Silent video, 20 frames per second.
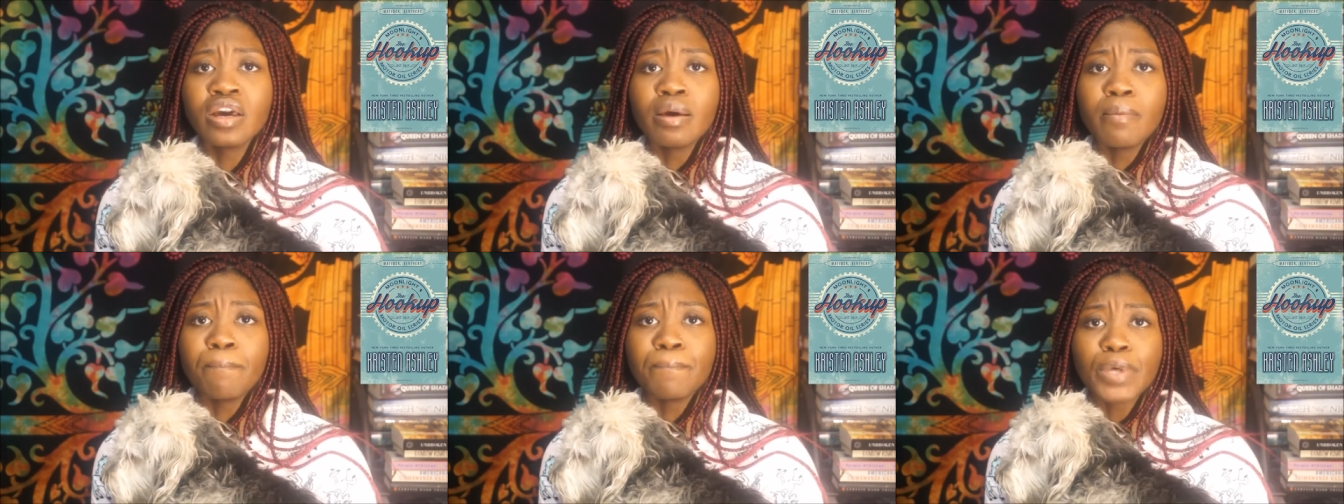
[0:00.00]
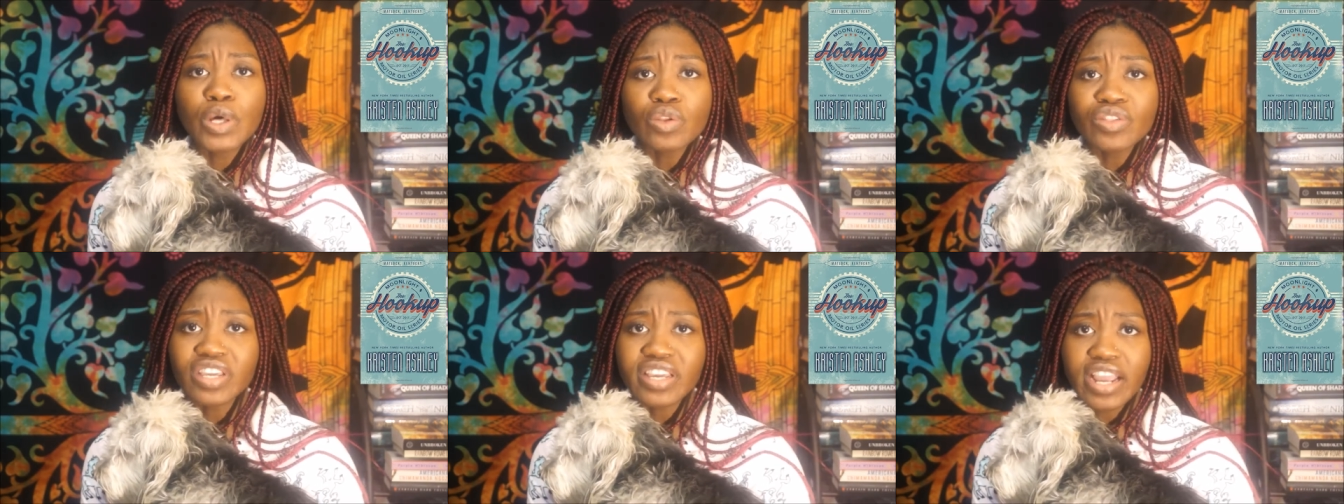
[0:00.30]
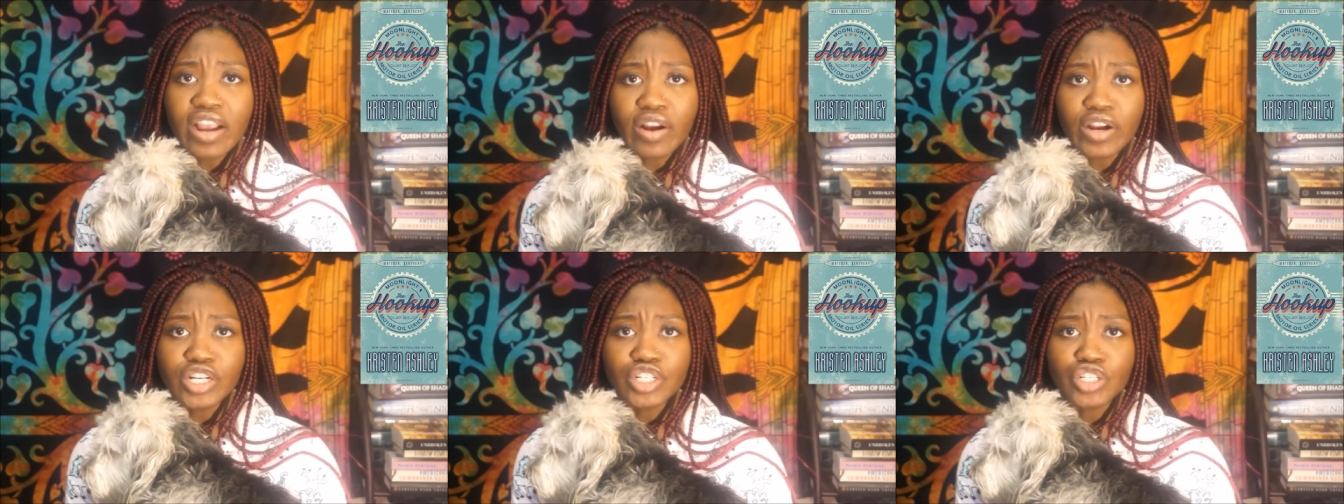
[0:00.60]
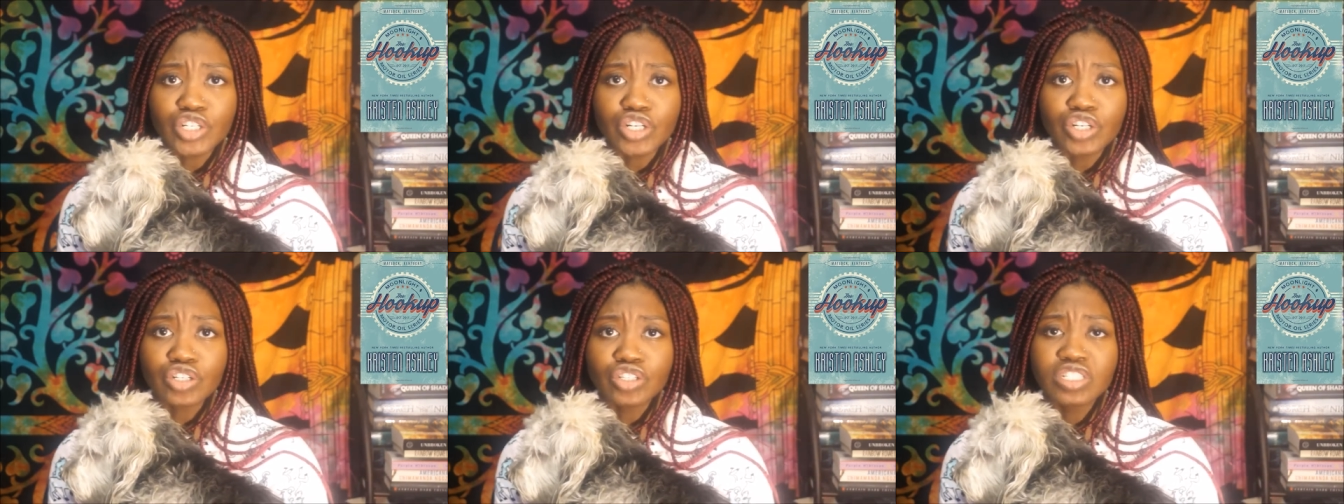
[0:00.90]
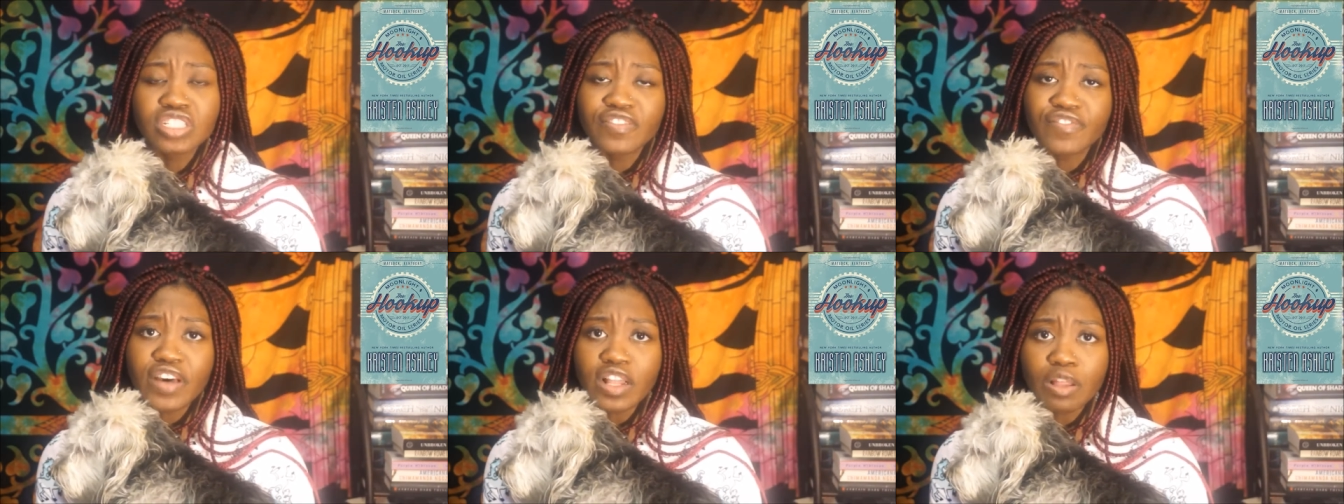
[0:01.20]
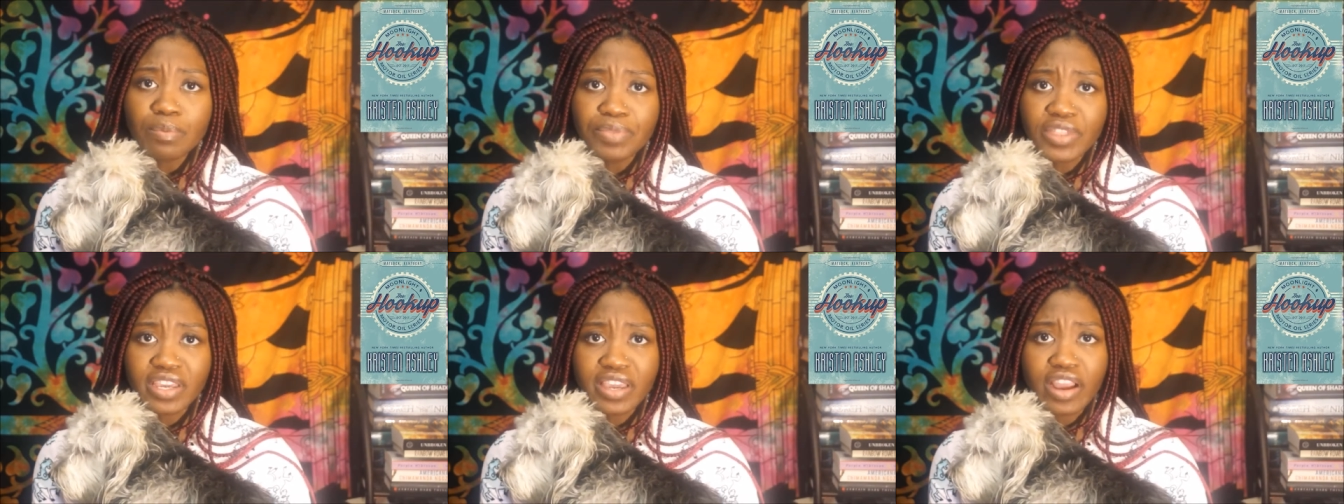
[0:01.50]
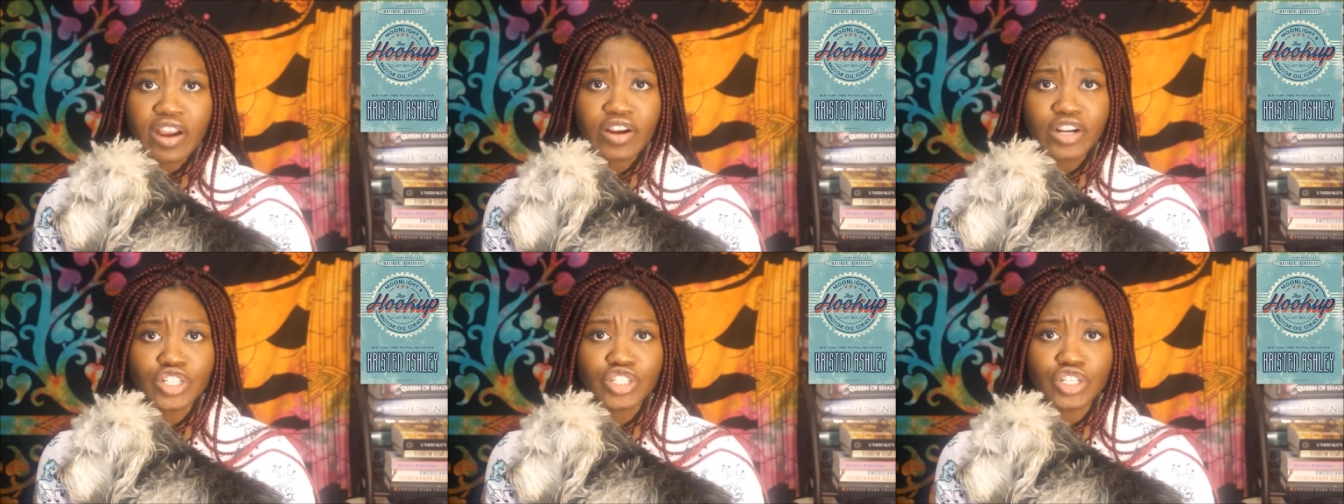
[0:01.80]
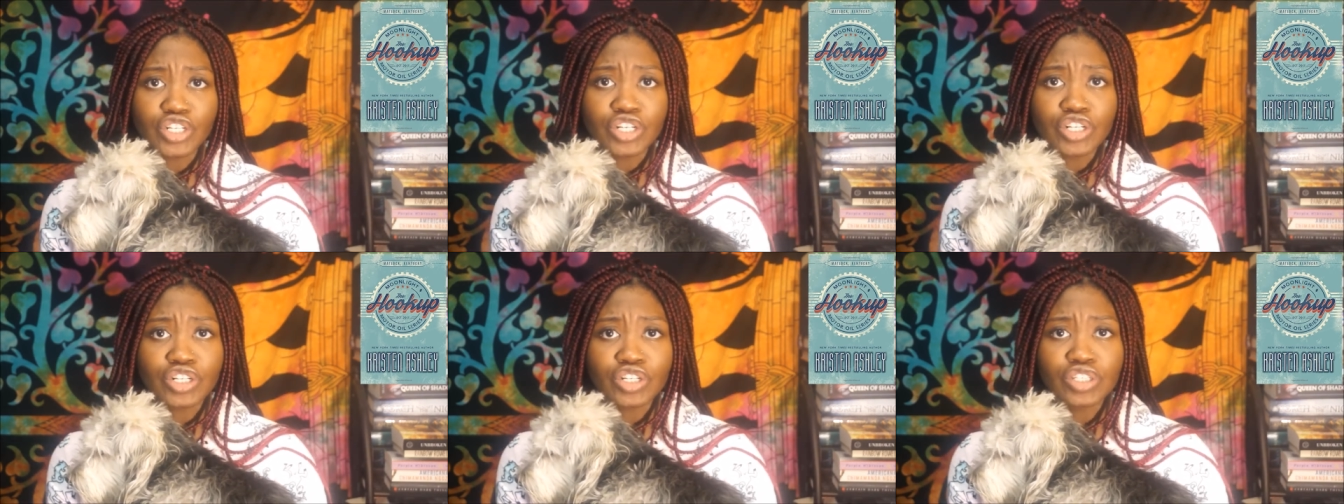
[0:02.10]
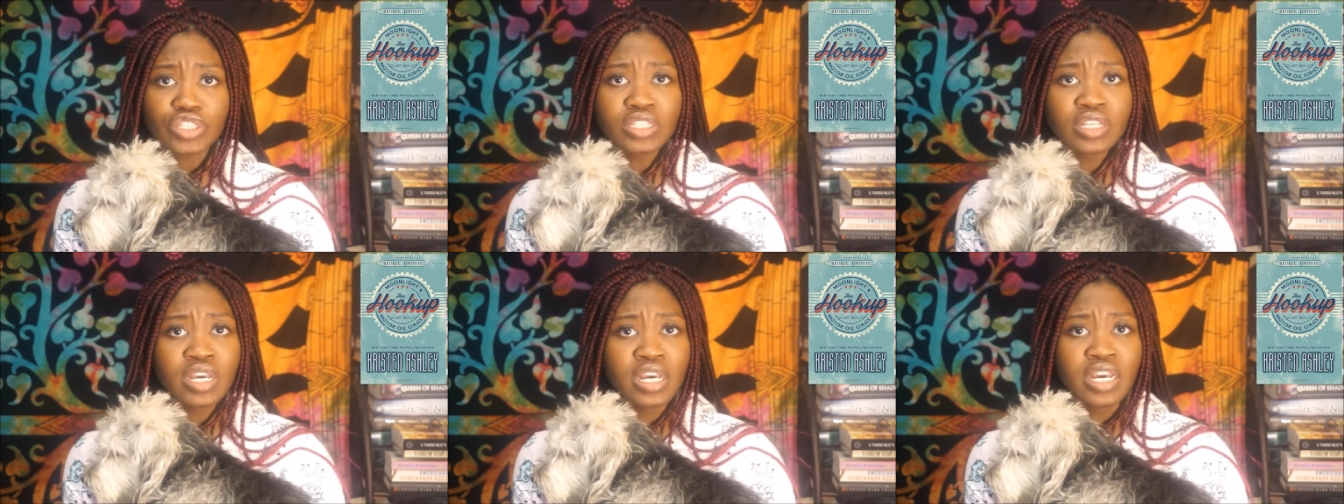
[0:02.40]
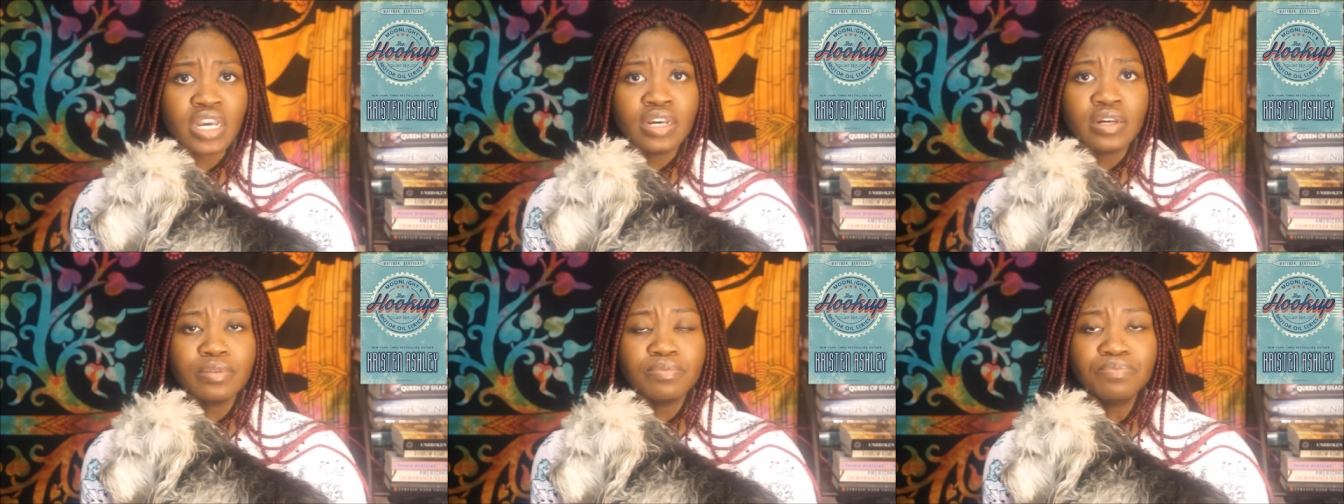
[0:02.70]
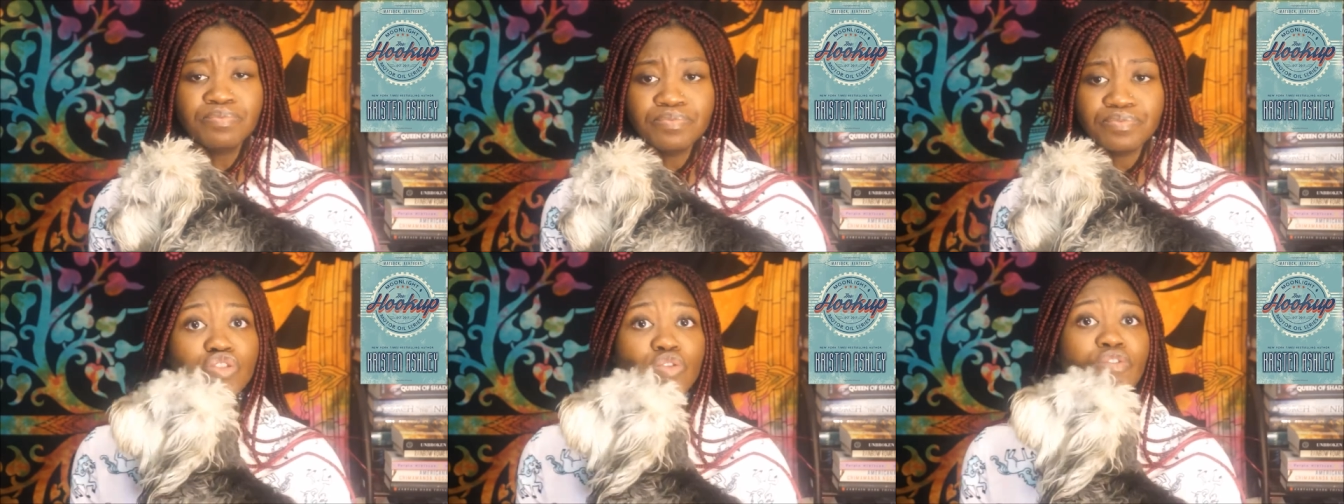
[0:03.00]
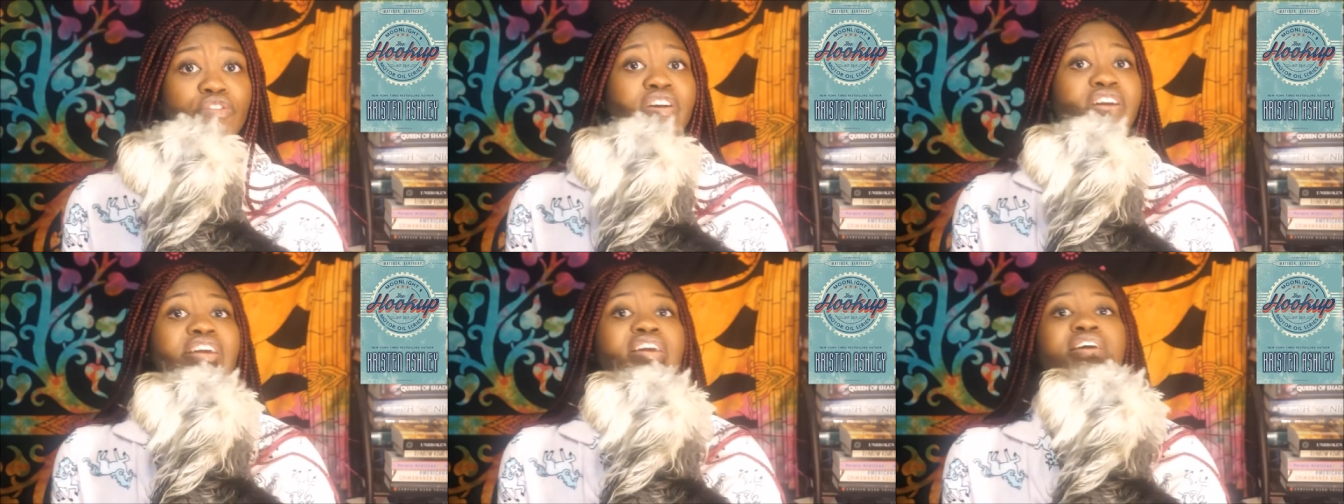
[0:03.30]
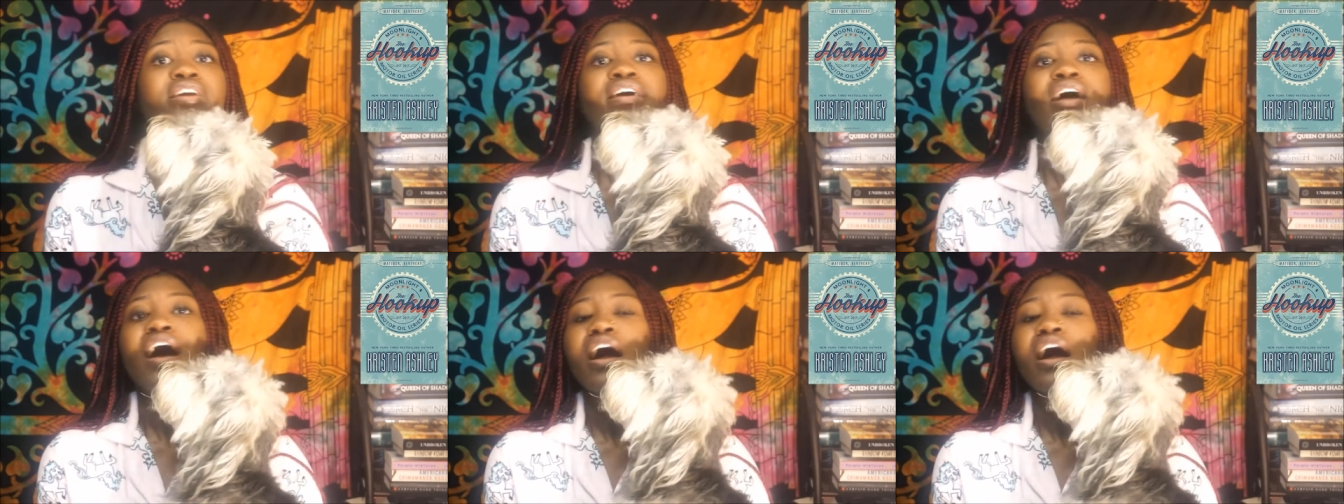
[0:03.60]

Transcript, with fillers: build the characters, develop the characters, story.